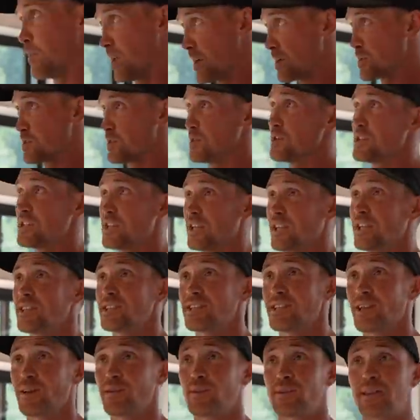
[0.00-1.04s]
But as soon as he
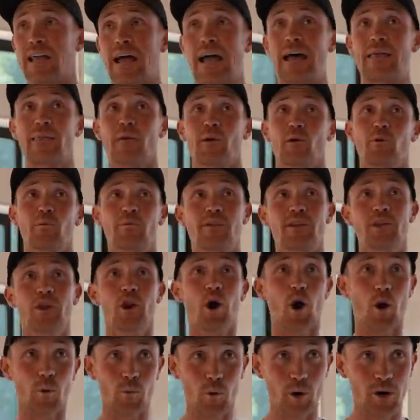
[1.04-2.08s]
gets done with that, there will be
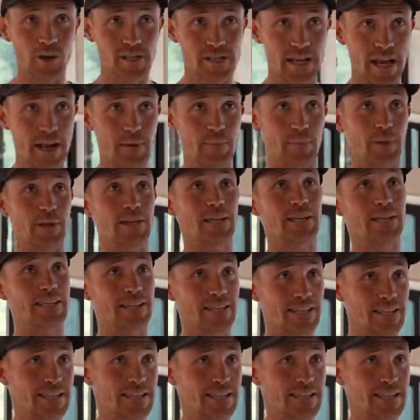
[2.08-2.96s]
no more taping in